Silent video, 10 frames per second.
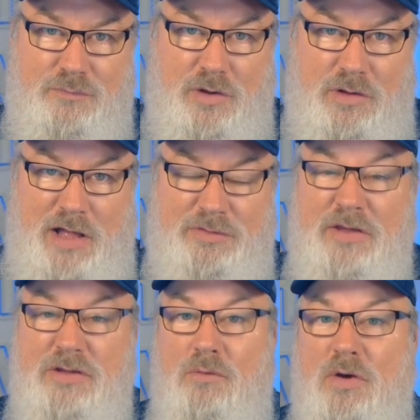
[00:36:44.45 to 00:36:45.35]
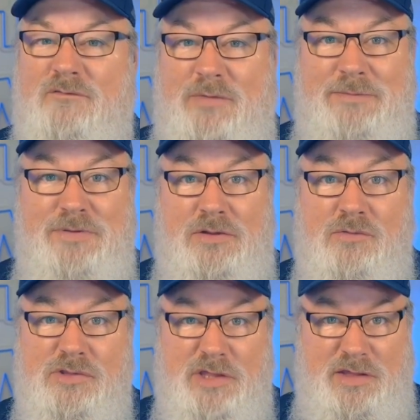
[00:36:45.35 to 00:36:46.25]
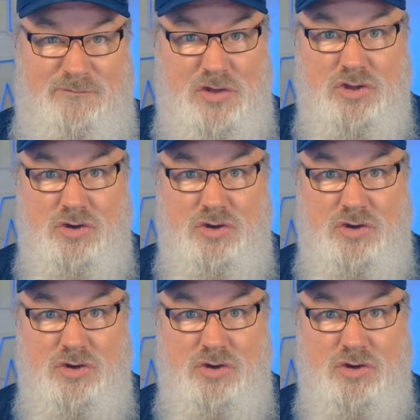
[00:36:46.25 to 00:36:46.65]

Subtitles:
Well, I'll tell you, one of them I picked was a fictional